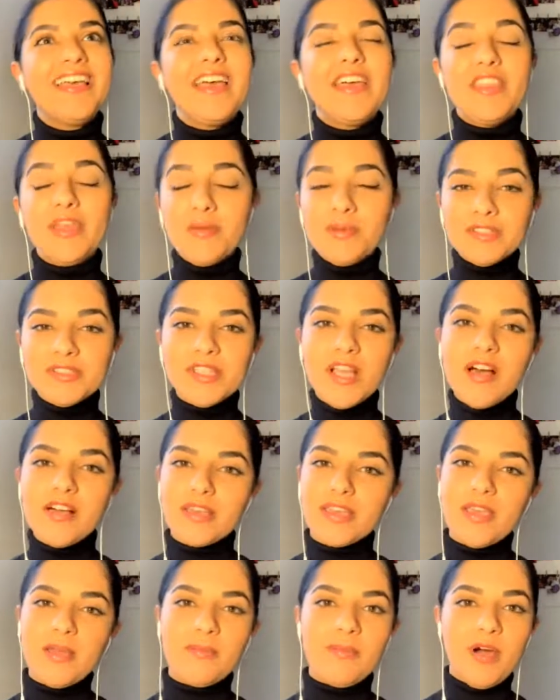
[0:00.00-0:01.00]
and they were
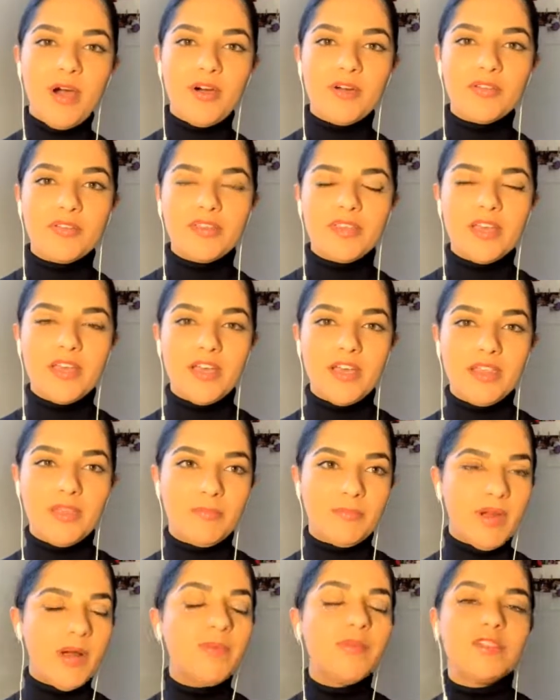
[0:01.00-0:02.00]
talking about
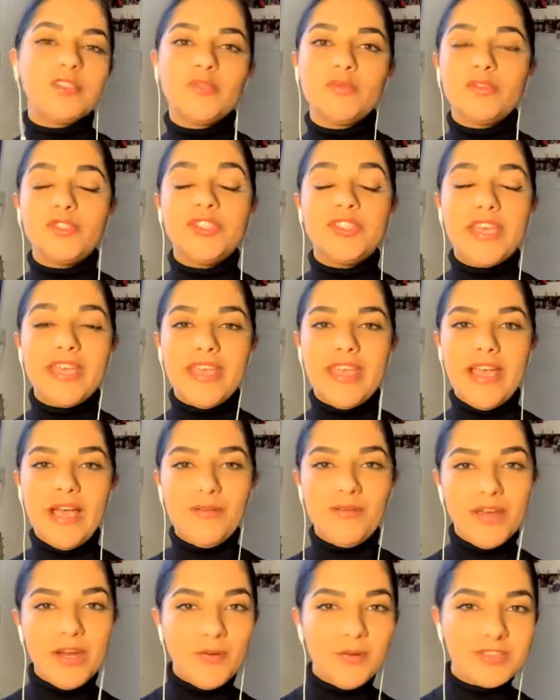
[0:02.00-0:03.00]
the problems which they
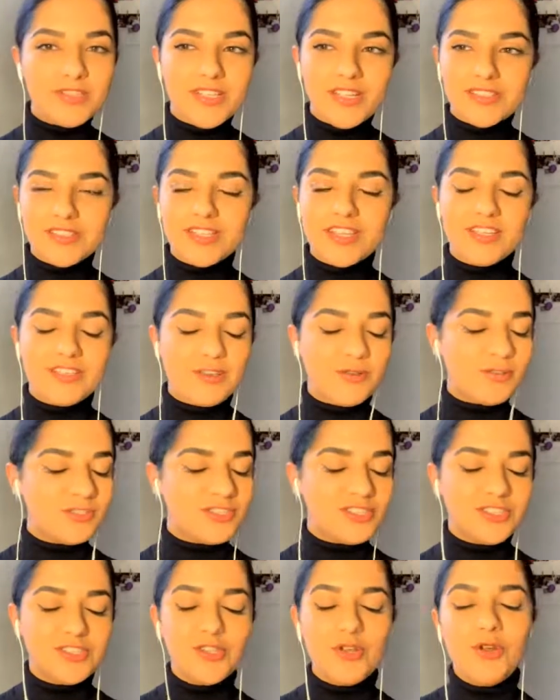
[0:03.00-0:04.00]
have, and I was asking
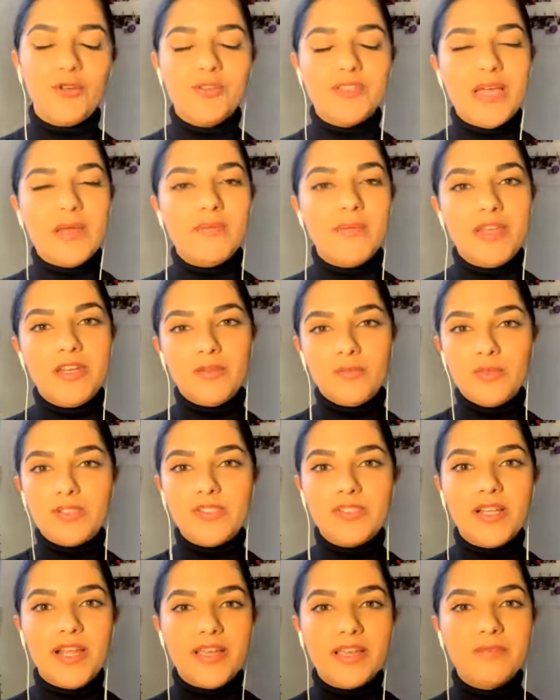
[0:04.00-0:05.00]
questions the whole time, and it
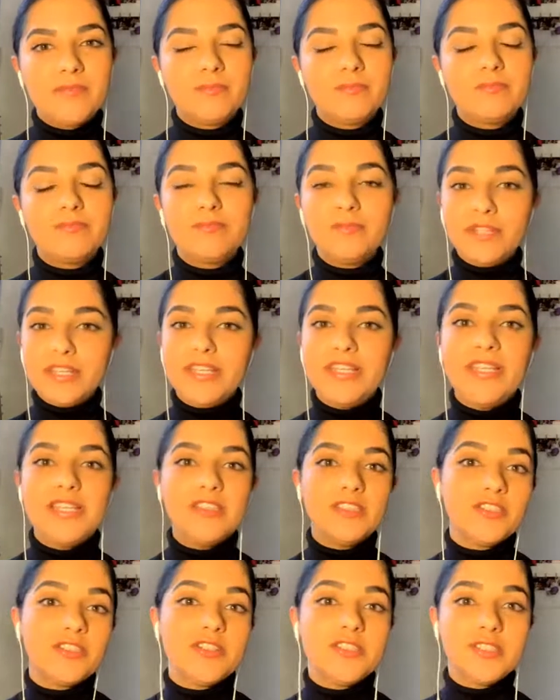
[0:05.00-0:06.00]
was like pretty
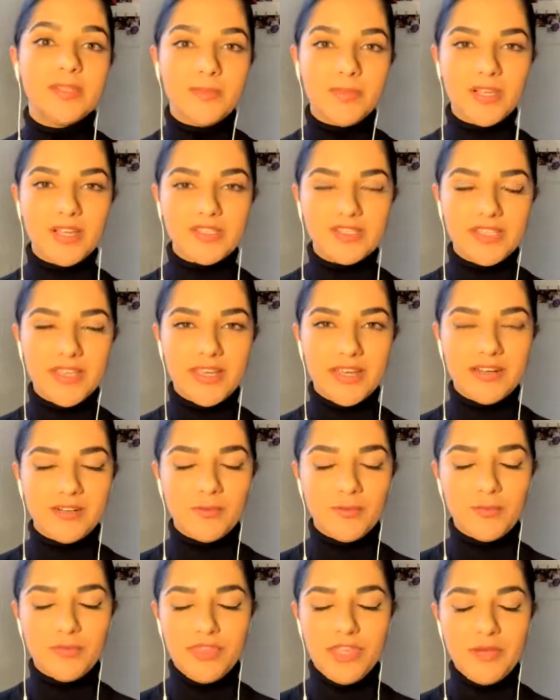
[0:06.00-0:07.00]
interesting because
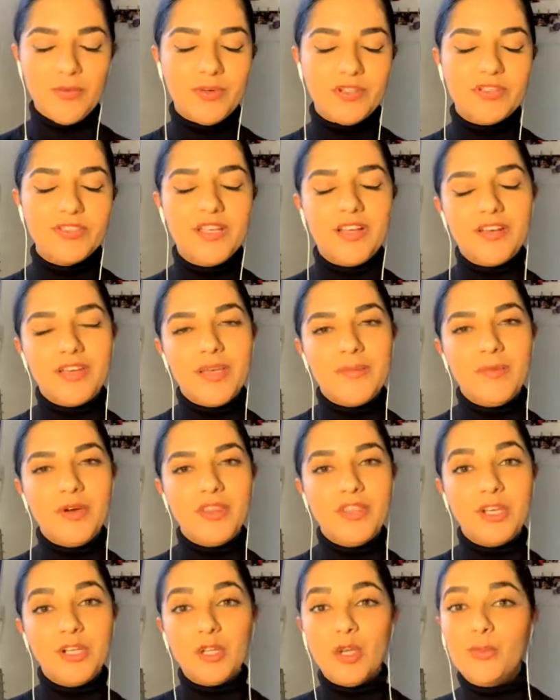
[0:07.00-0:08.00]
they were talking
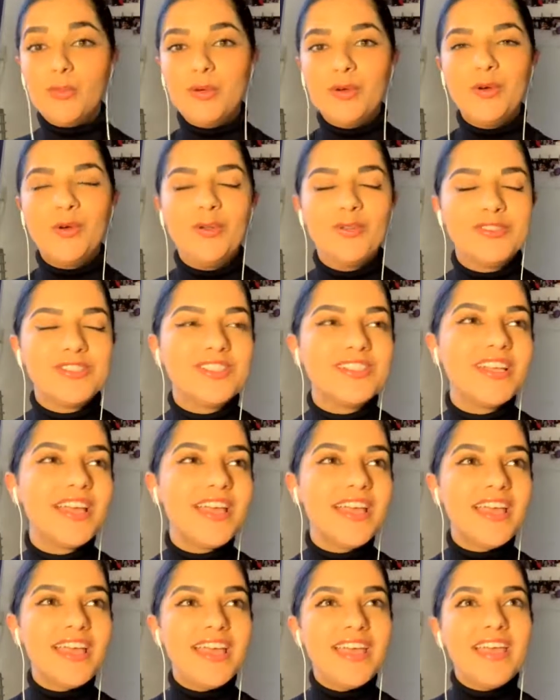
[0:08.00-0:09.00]
about the global goals.
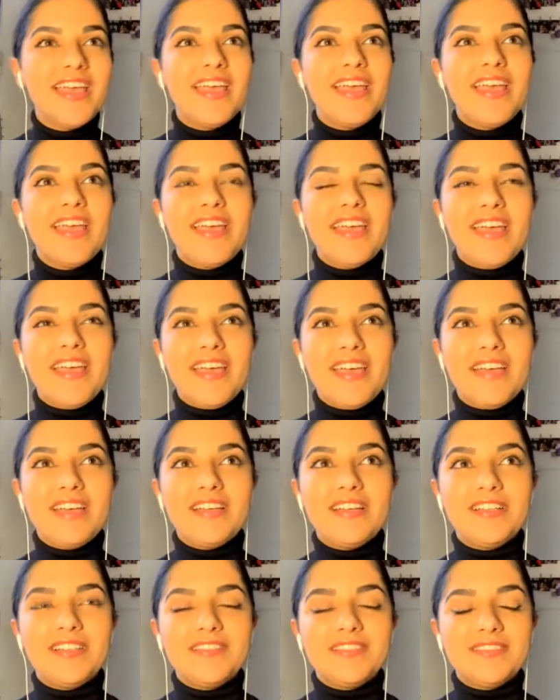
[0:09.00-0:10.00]

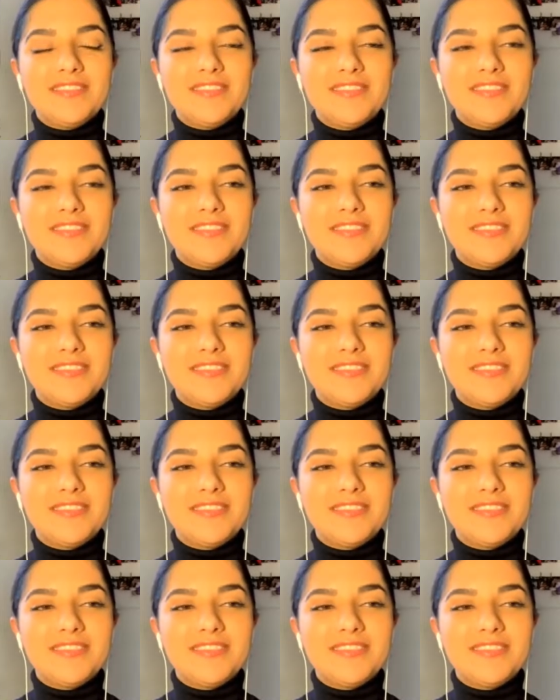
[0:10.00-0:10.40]
And